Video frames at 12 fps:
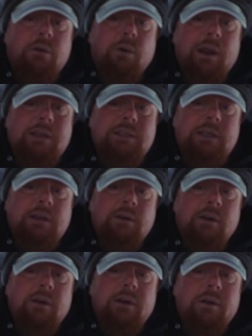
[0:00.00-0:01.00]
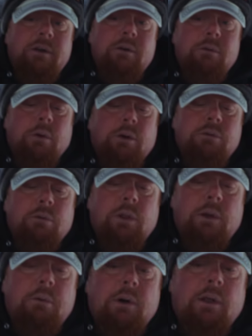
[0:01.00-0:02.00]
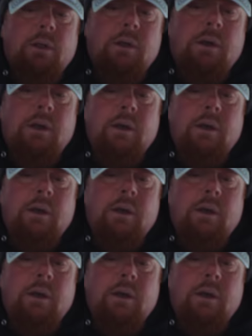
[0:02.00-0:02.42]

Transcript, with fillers: crazy. Works really well.